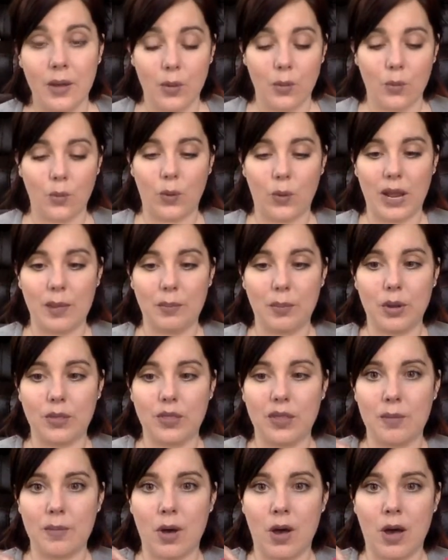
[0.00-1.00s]
When I put
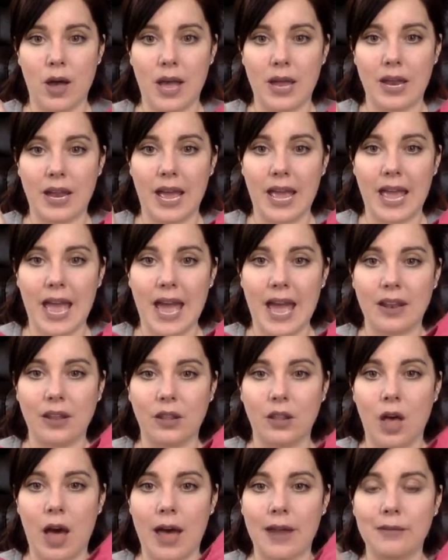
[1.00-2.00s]
them on, I had a
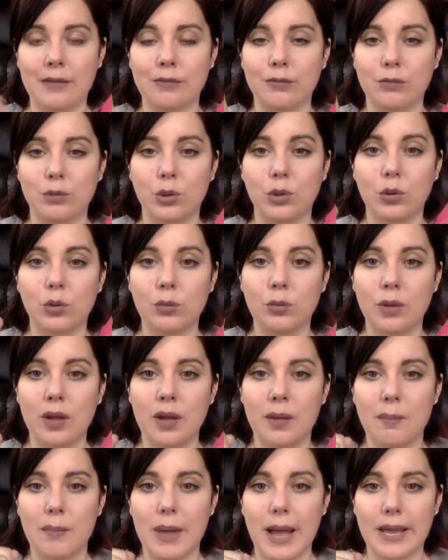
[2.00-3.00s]
lot of room
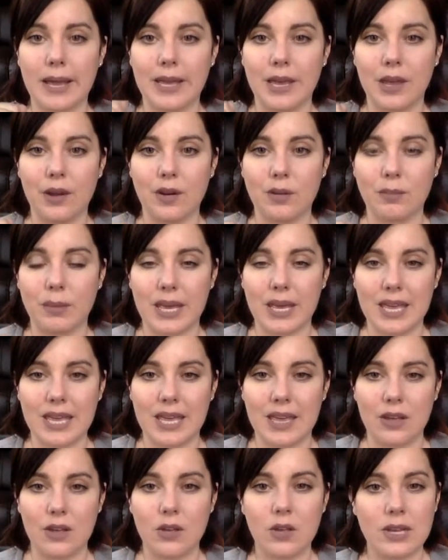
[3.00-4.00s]
back here in my
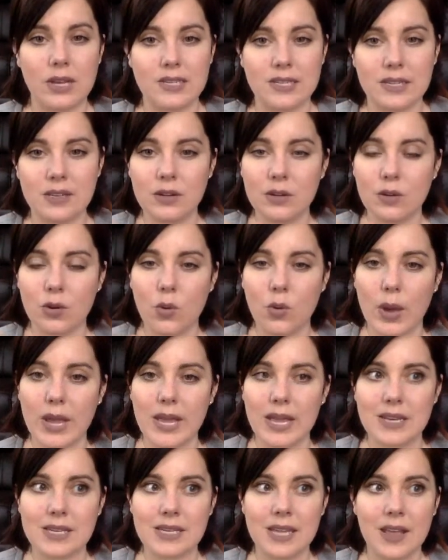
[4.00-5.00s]
heel. It didn't
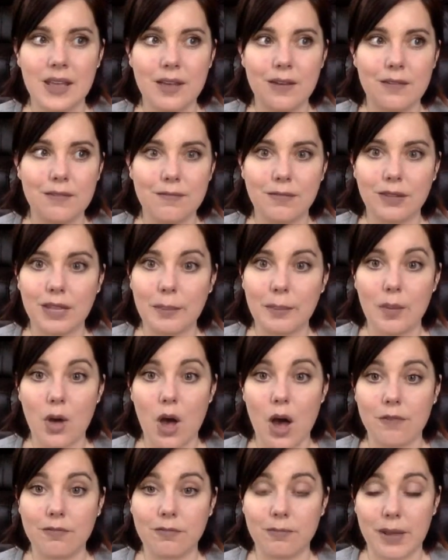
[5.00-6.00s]
quite flip
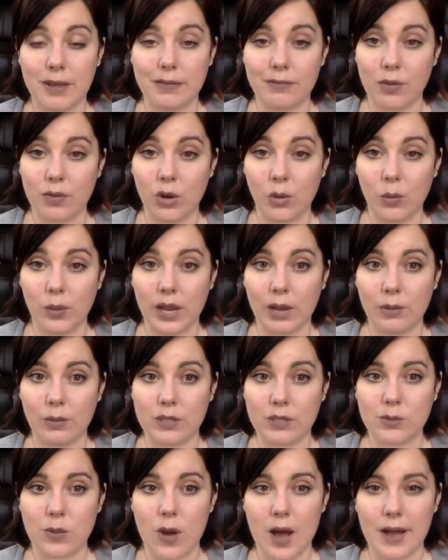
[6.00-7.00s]
off my foot when I
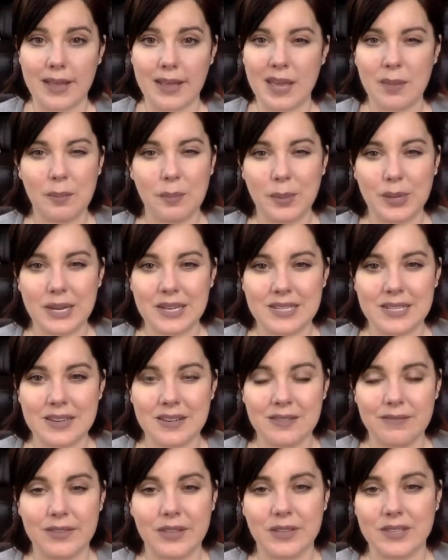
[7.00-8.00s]
was walking, but it
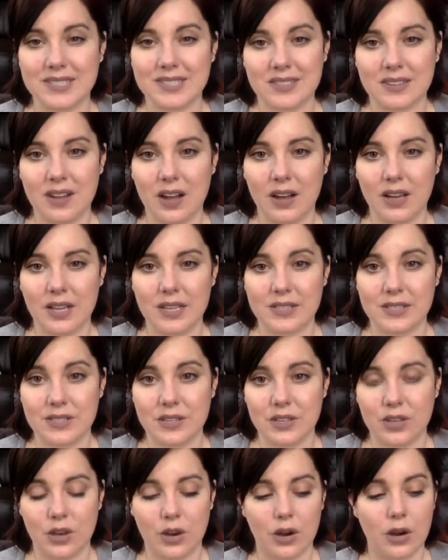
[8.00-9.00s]
didn't feel snug and
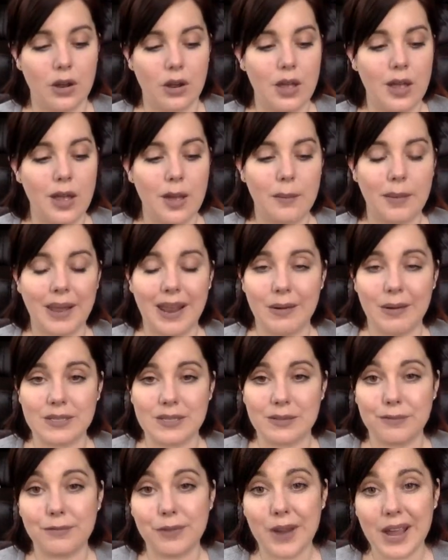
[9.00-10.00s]
secure. But I was
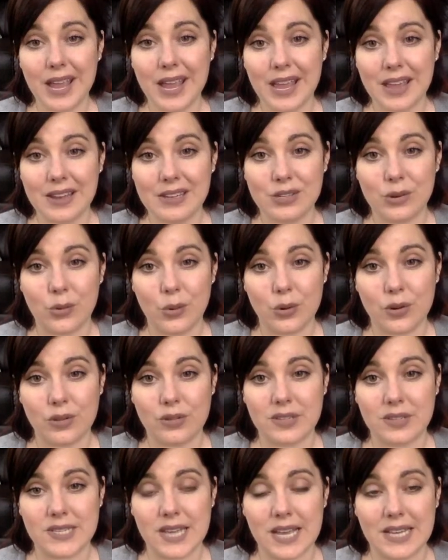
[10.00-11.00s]
afraid to order the
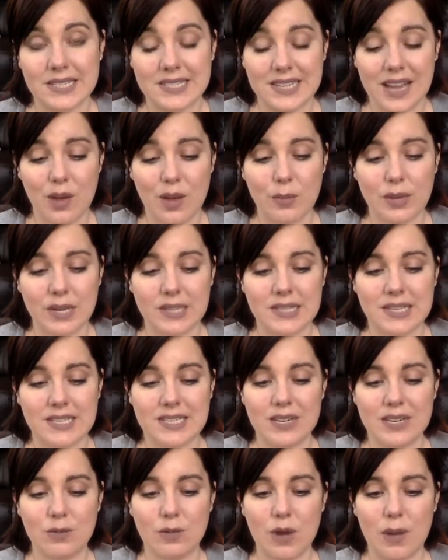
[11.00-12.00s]
size down because I
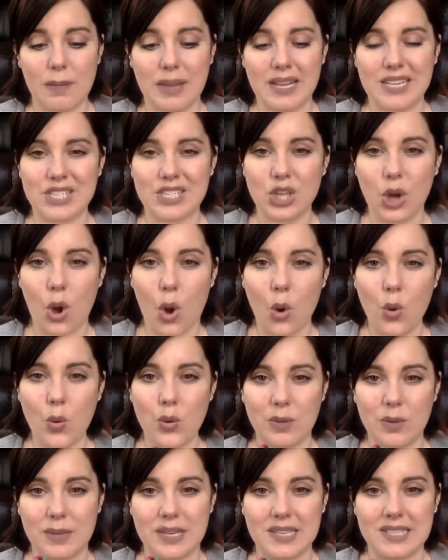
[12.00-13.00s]
didn't want my toe to
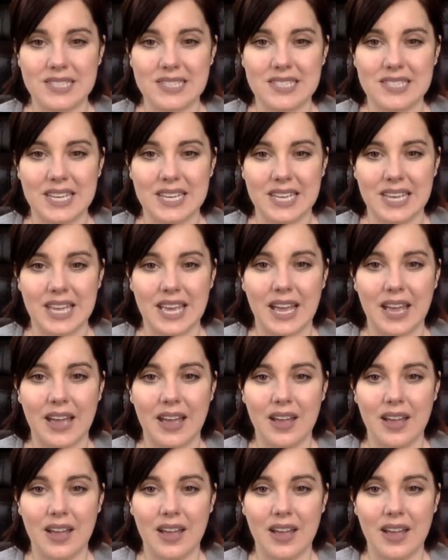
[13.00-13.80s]
be sticking